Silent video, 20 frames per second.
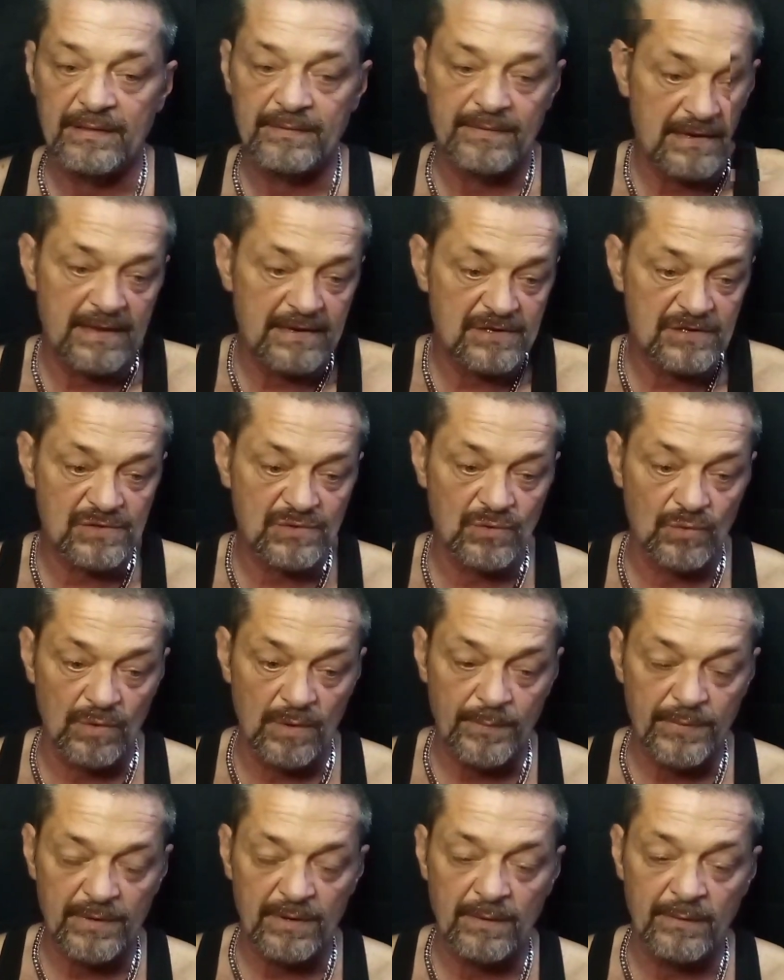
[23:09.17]
They just
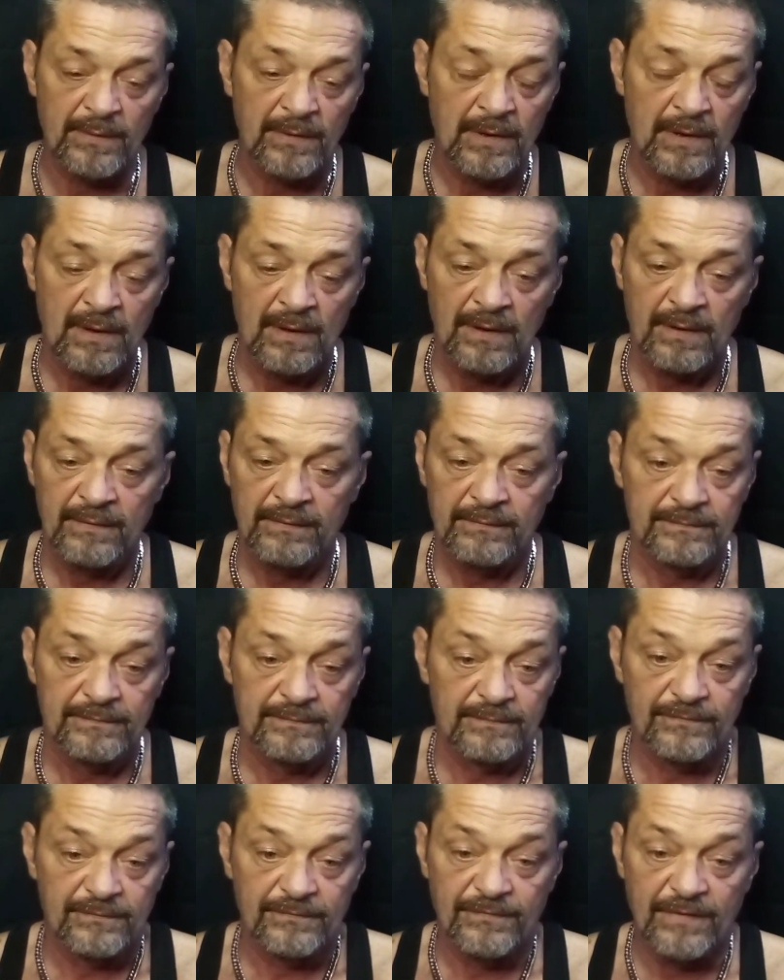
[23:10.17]
grew up in a
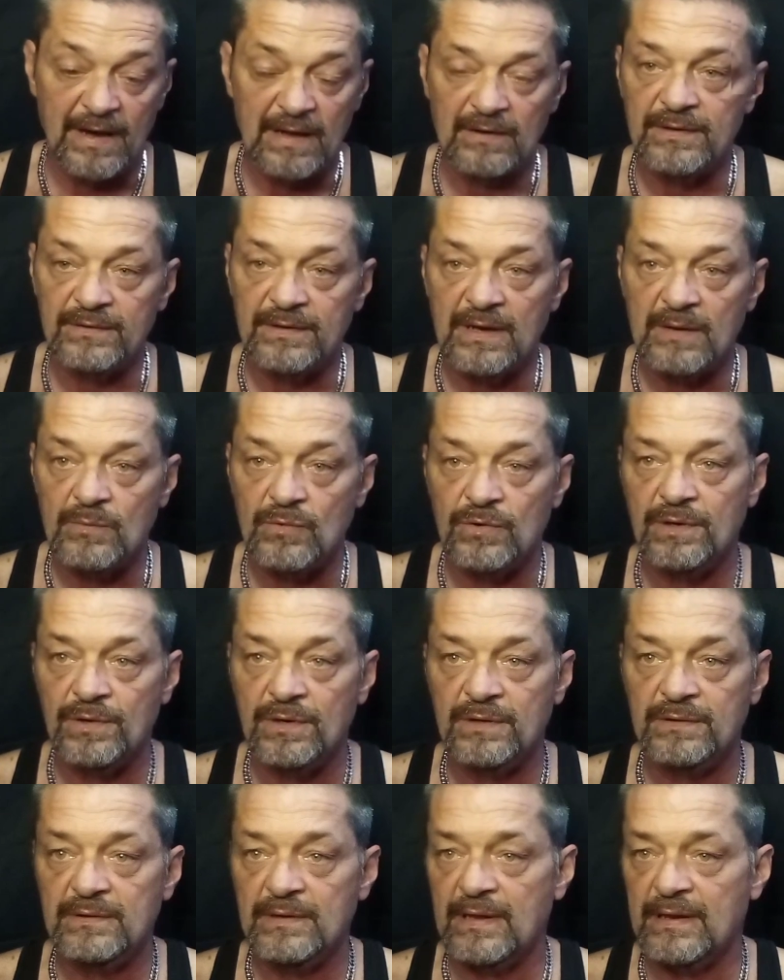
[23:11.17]
violent
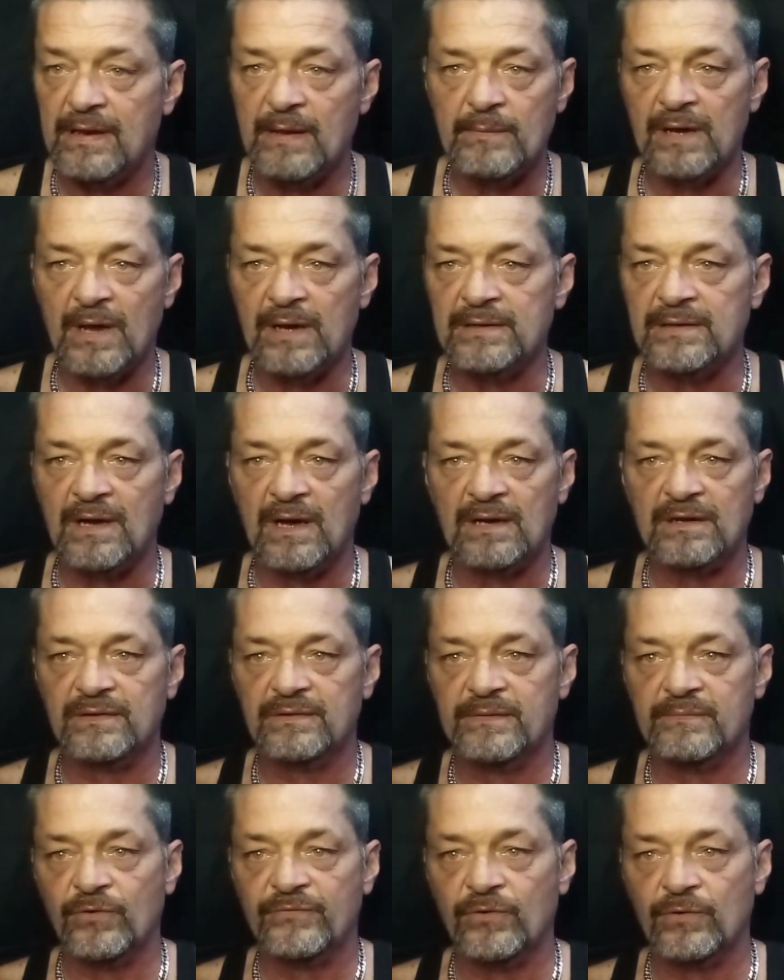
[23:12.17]
neighborhood, and I'm not
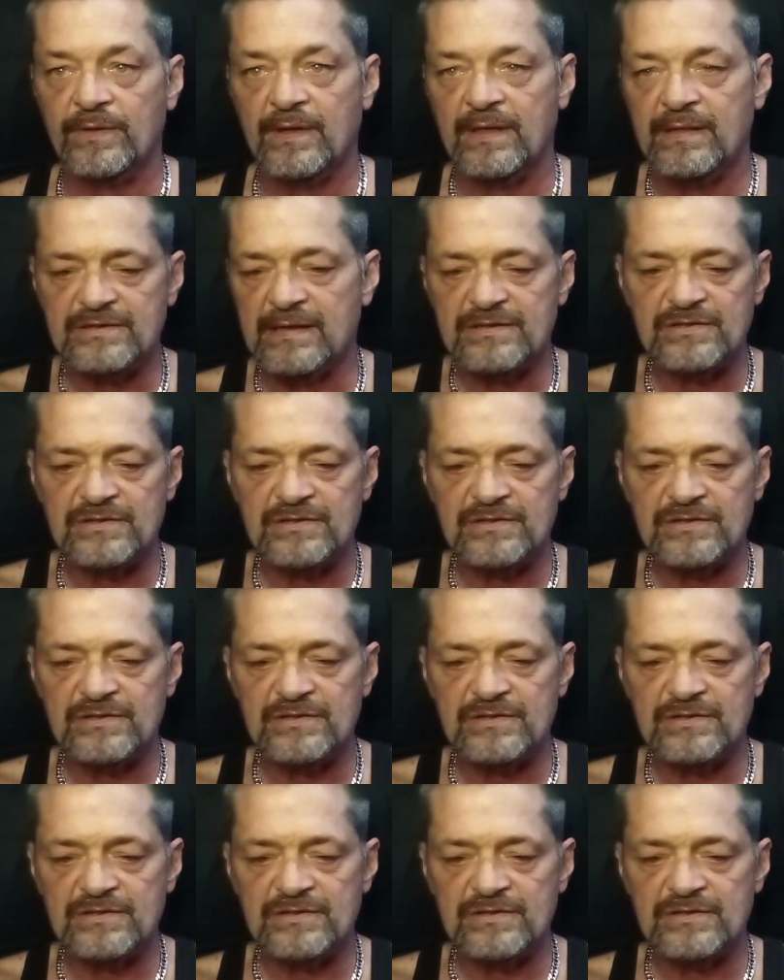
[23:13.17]
knocking them for that.